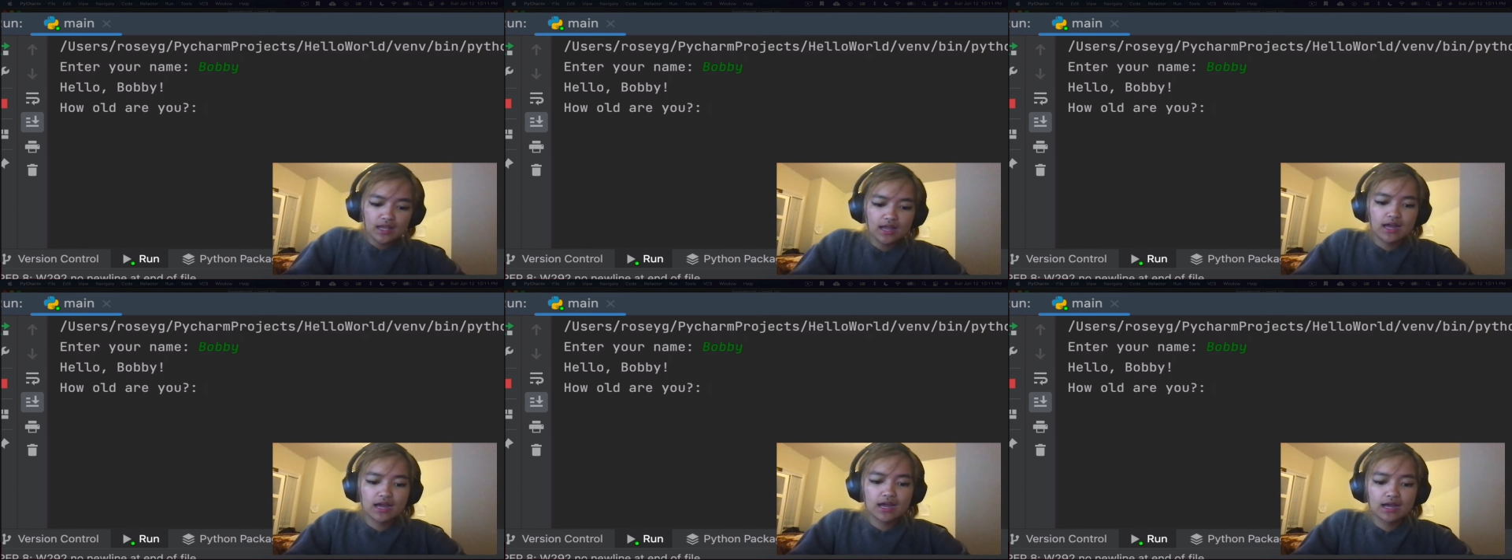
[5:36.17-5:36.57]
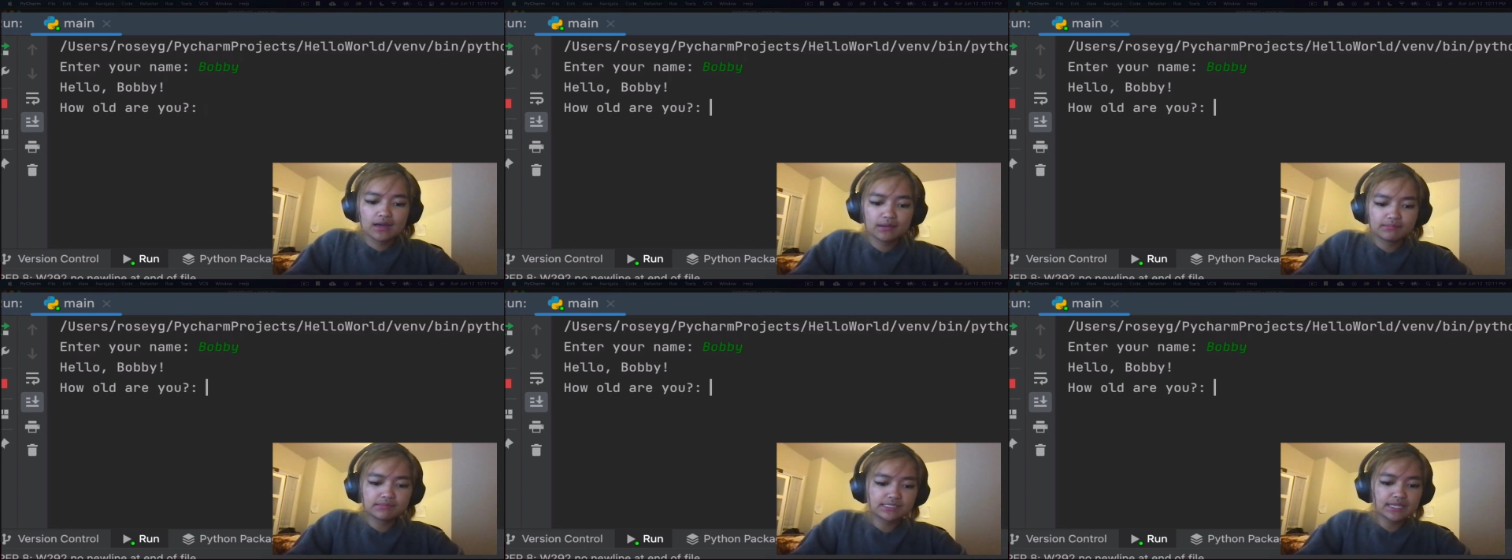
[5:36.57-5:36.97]

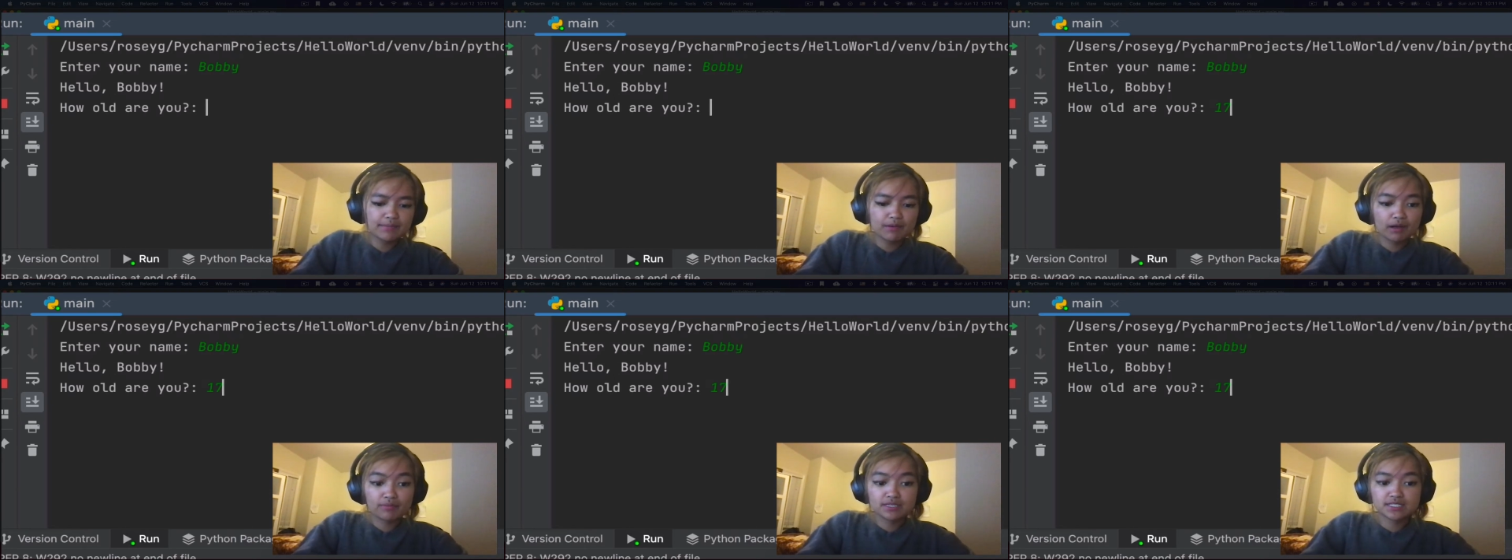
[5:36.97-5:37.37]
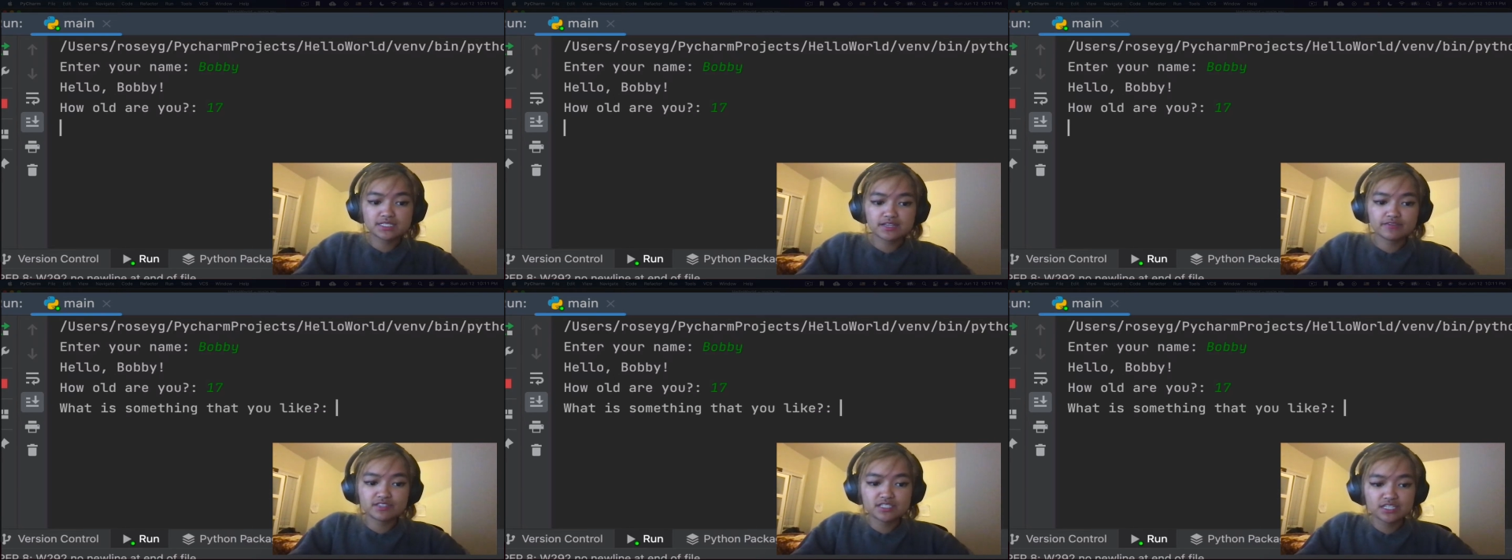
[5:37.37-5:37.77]
Say Bobby is
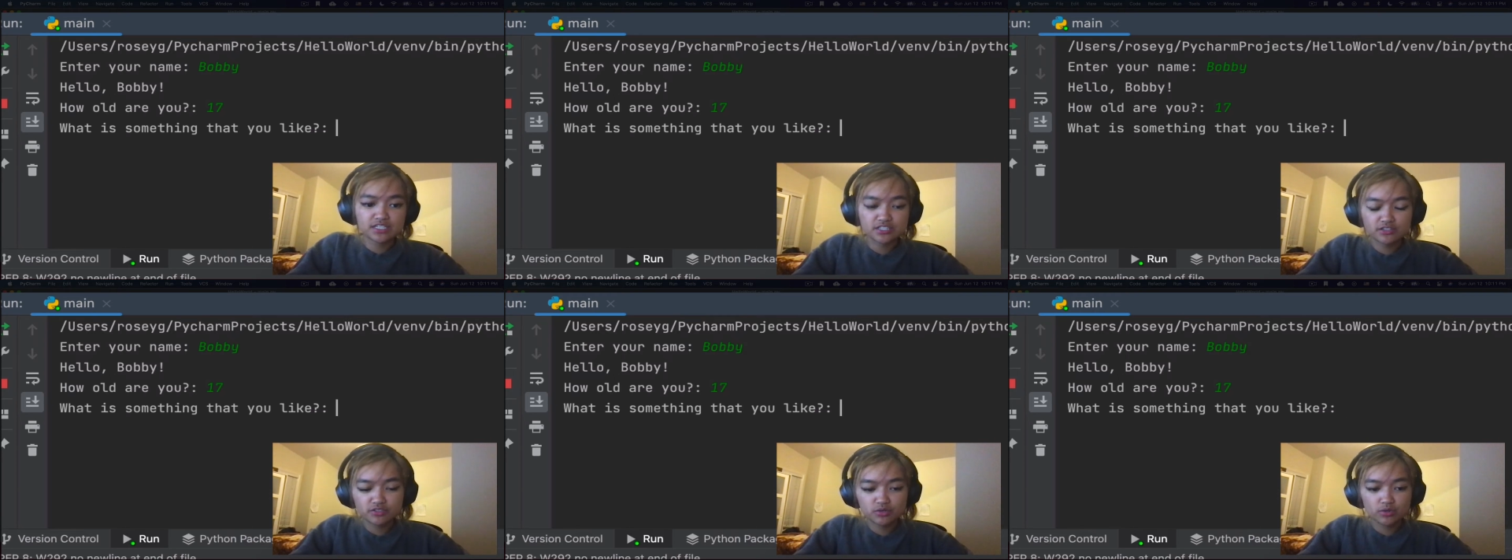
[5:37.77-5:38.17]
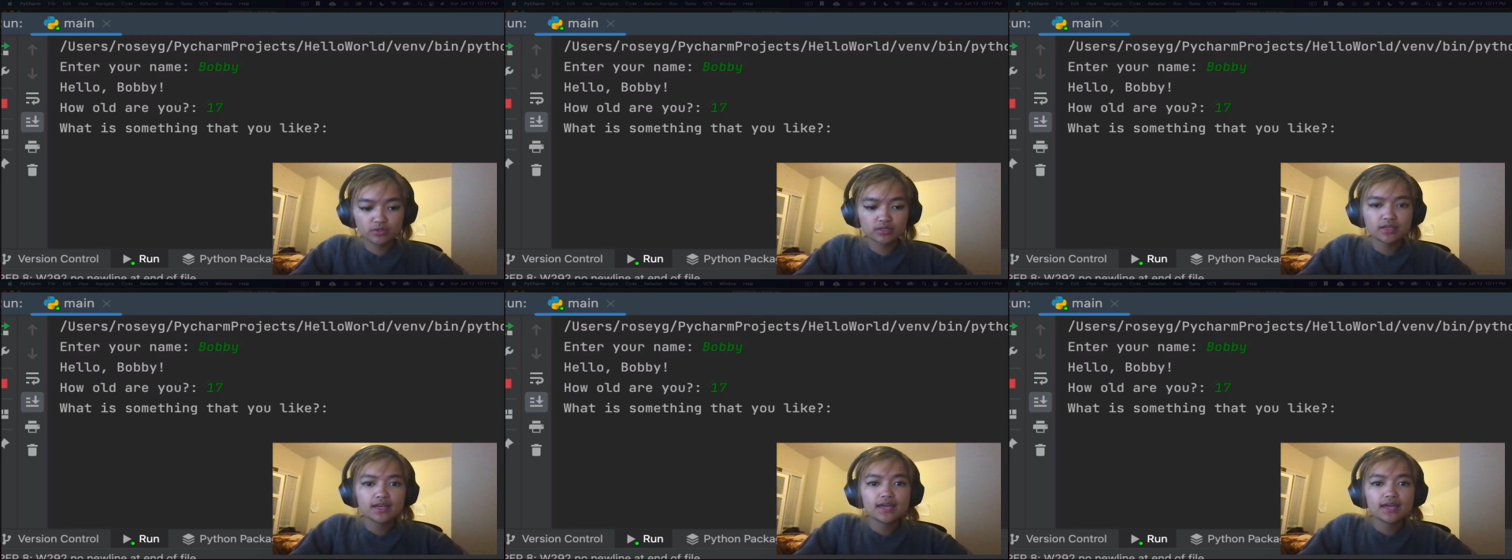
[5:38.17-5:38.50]
17 years old.